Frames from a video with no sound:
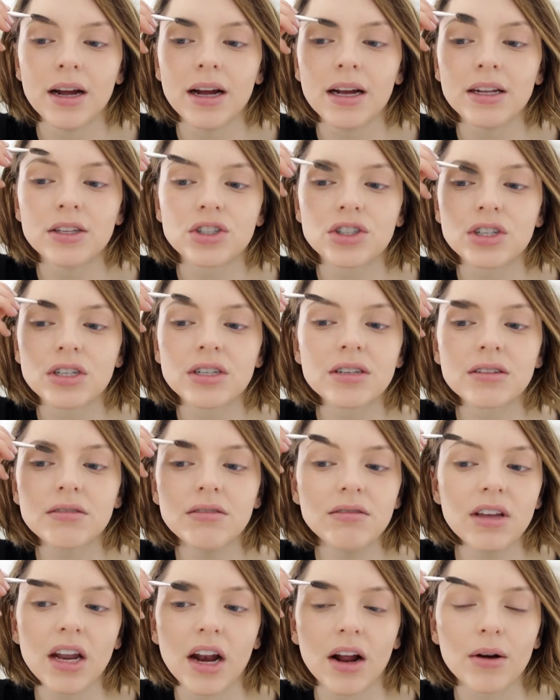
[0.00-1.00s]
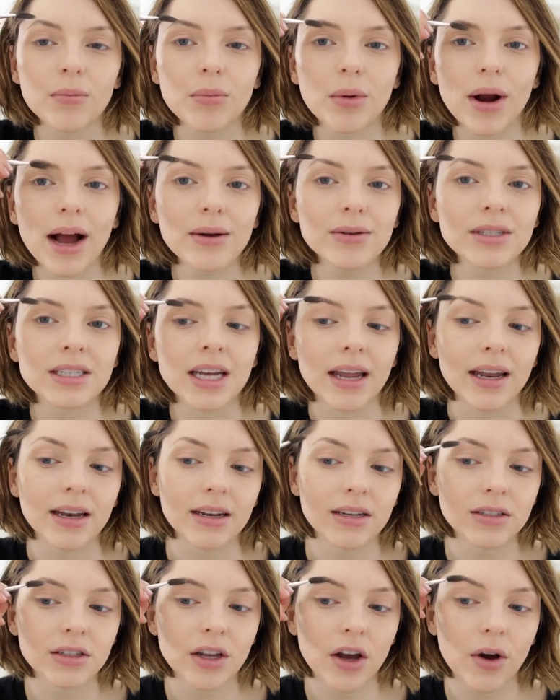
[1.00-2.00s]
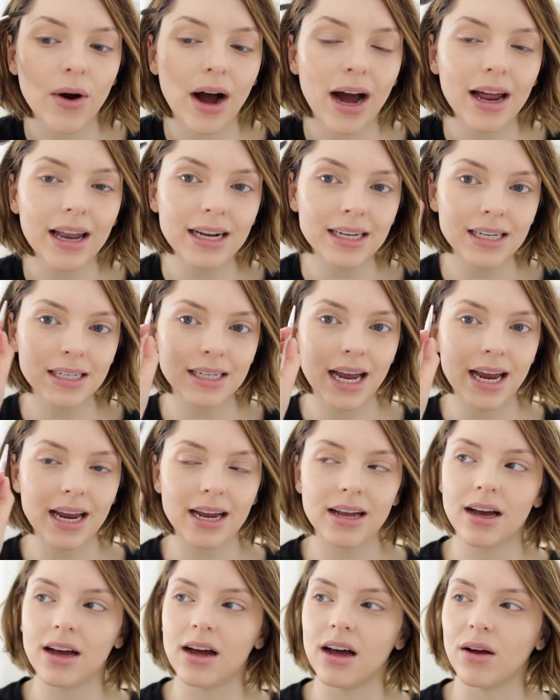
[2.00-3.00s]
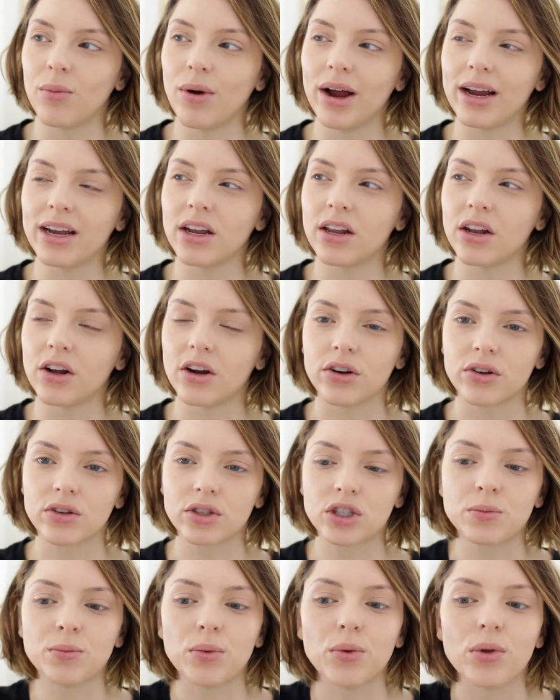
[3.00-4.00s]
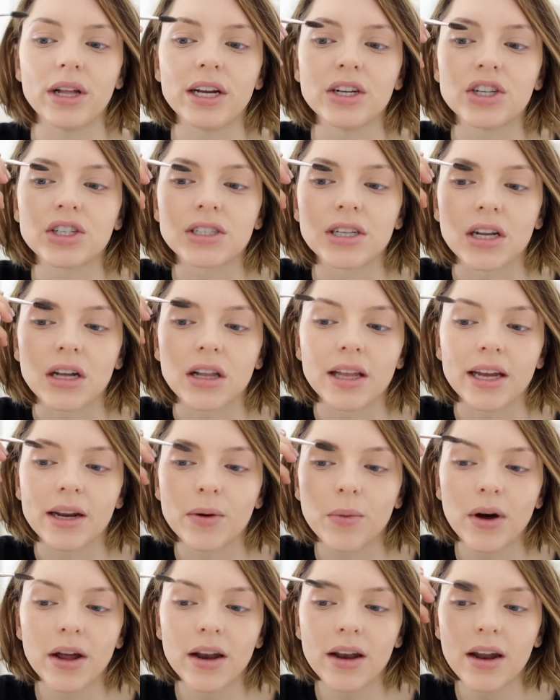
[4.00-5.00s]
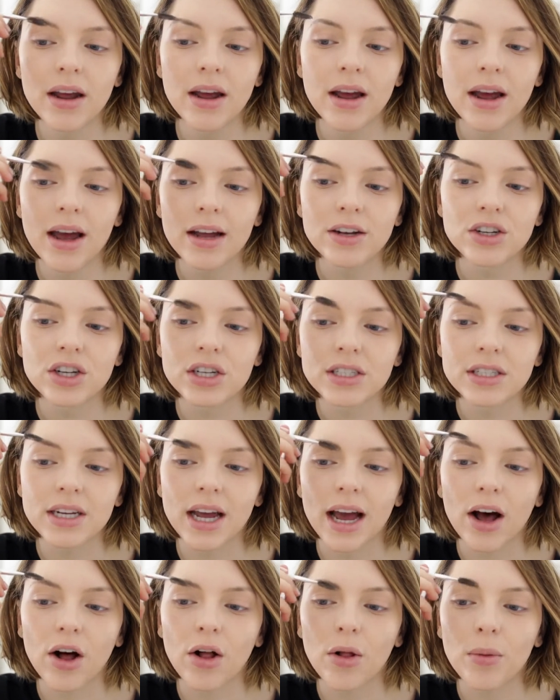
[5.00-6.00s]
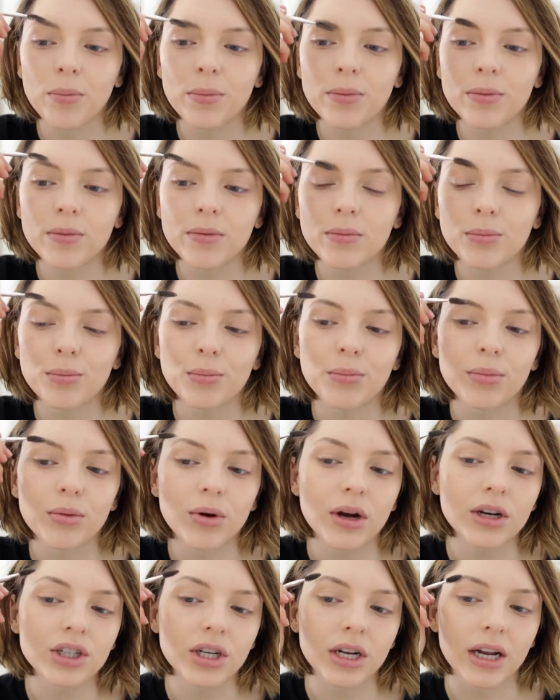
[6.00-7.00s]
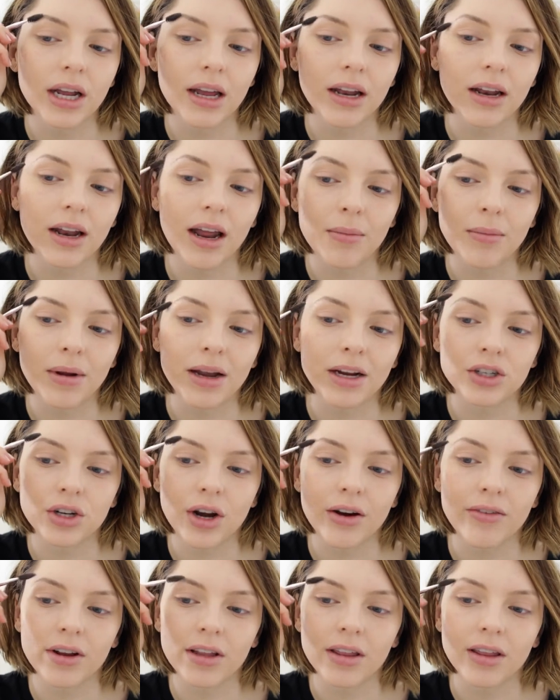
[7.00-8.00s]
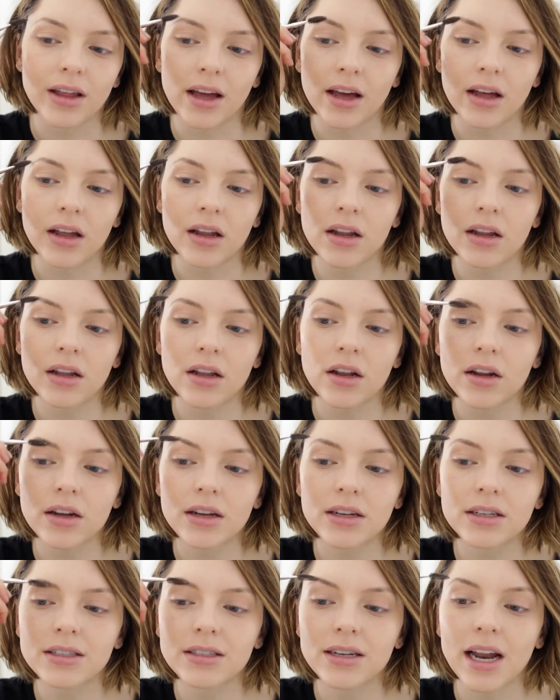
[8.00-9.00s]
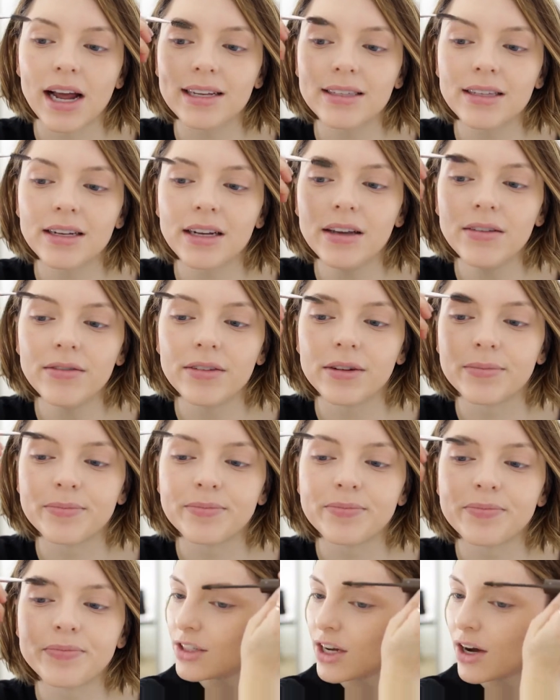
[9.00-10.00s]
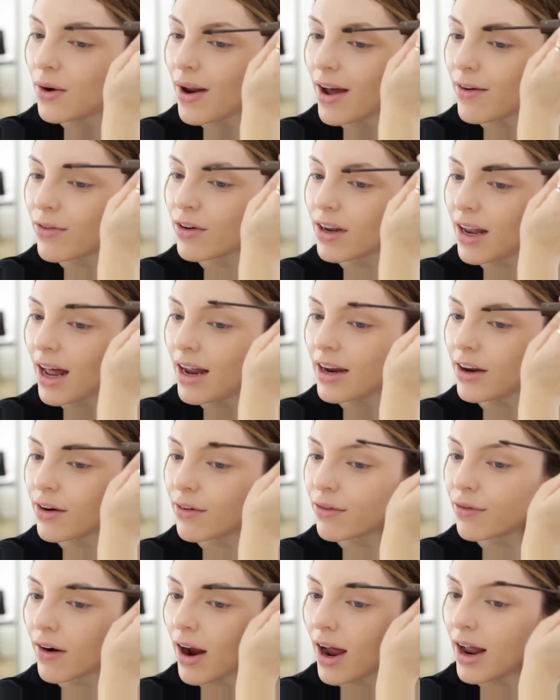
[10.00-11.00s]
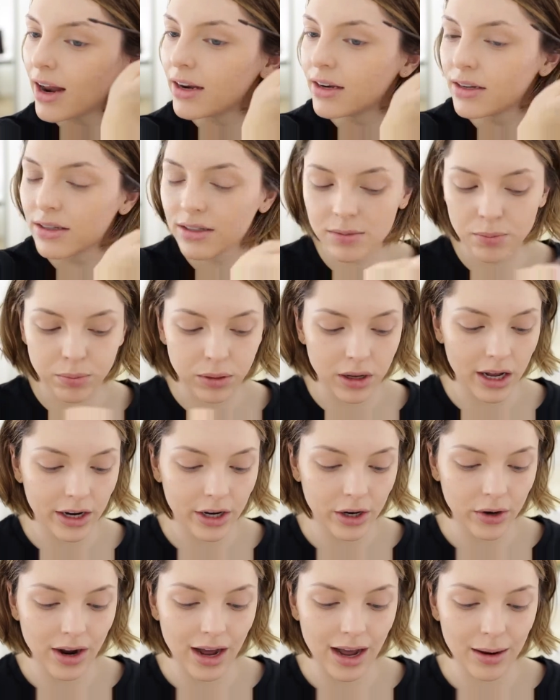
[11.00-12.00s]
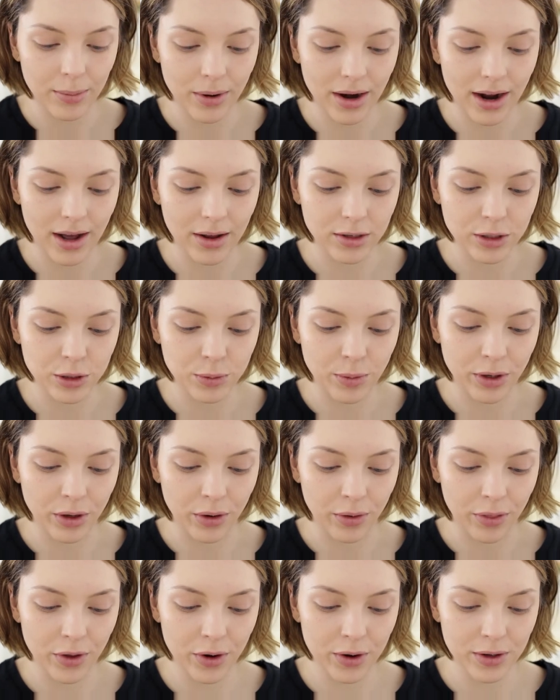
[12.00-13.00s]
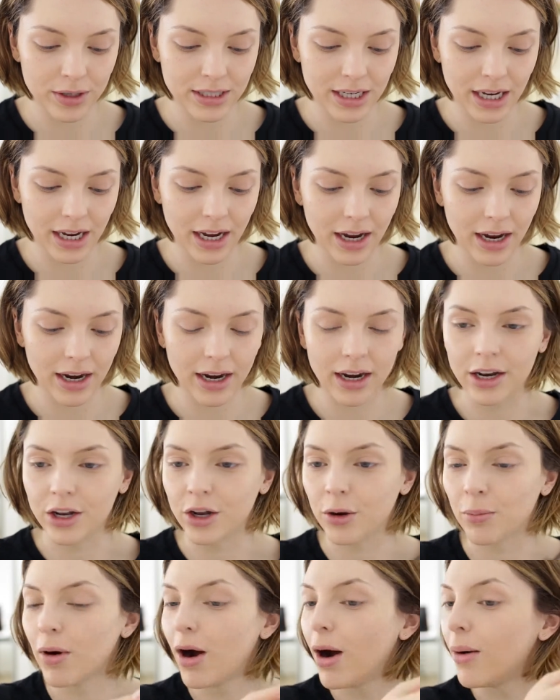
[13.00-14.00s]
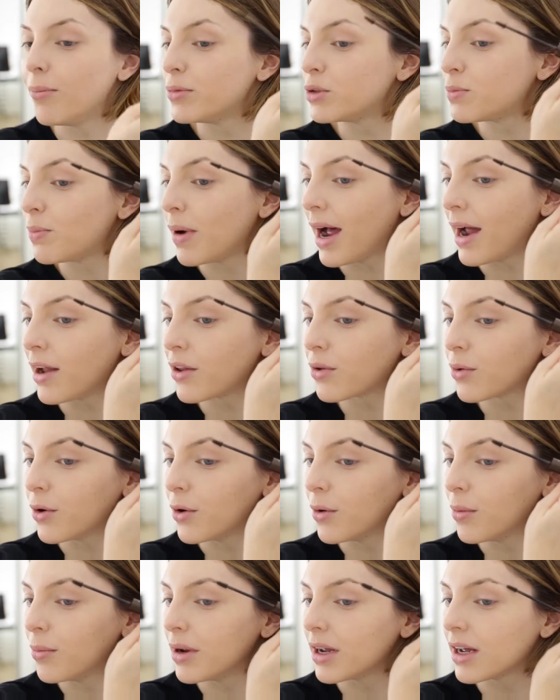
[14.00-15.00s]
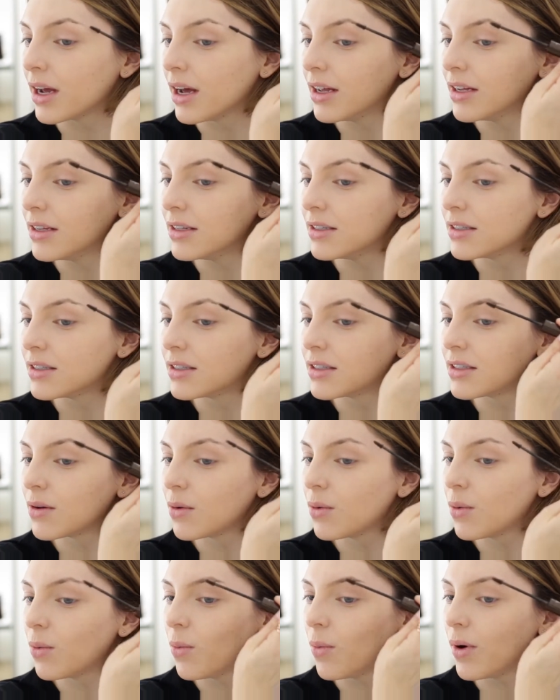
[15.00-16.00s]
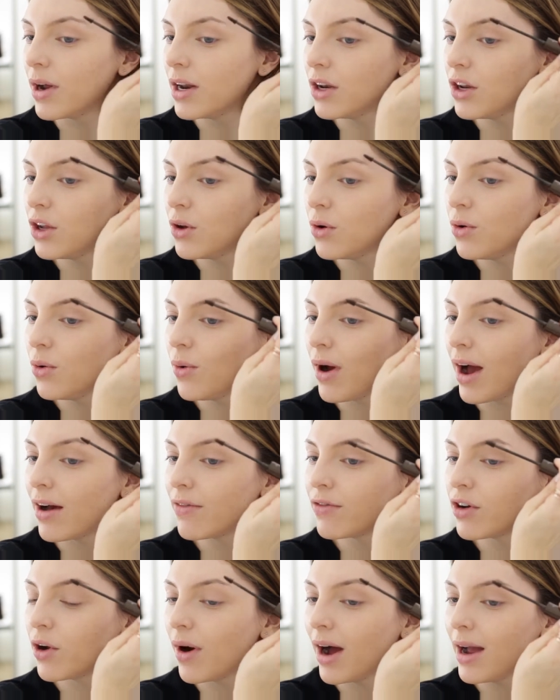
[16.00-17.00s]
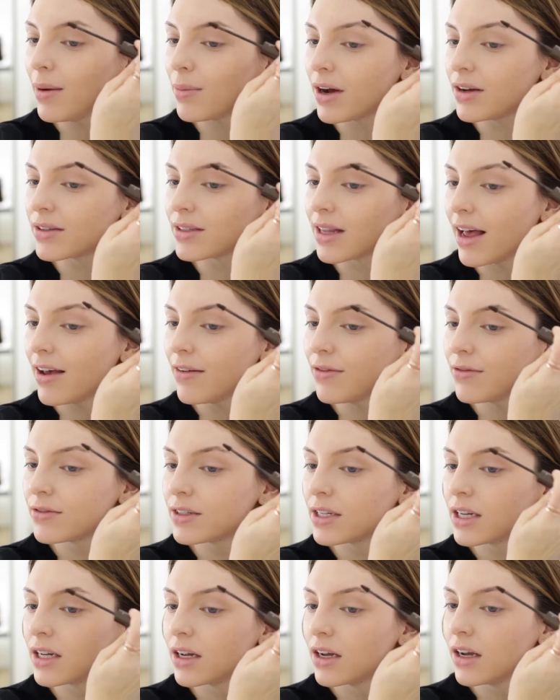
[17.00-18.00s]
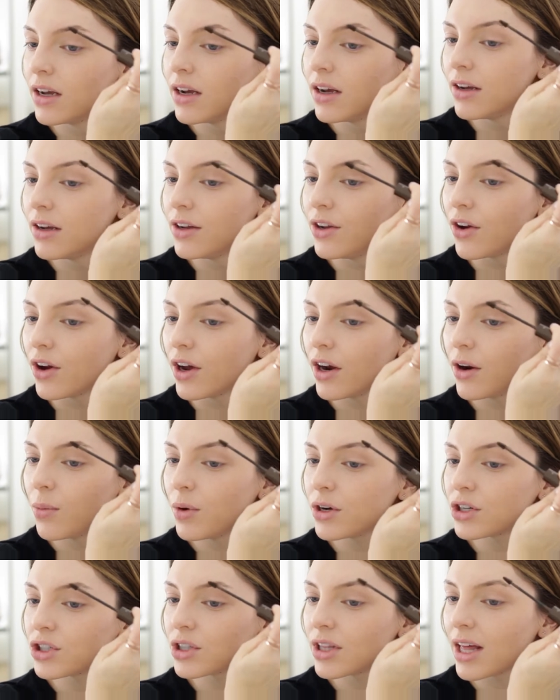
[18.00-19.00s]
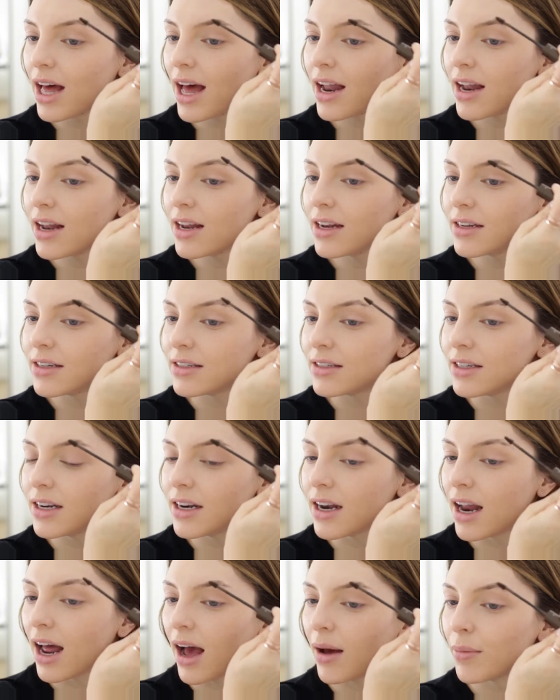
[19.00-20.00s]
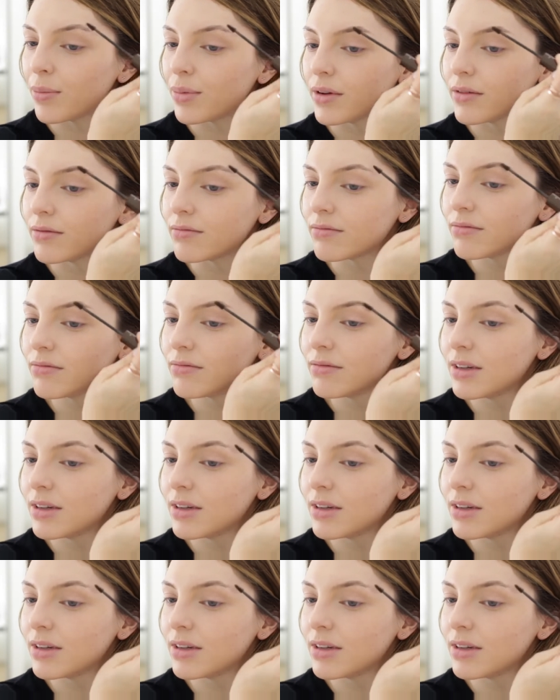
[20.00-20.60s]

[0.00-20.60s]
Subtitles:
It's just, you know, brow tint. So I like to take a regular spoolie, just a clean one, just to help brush it in and make sure everything looks nice and even. Don't ever let your friends pluck your eyebrows when you're 13 in your mom's bathroom, because when you have no eyebrows left, you're gonna wish that didn't happen.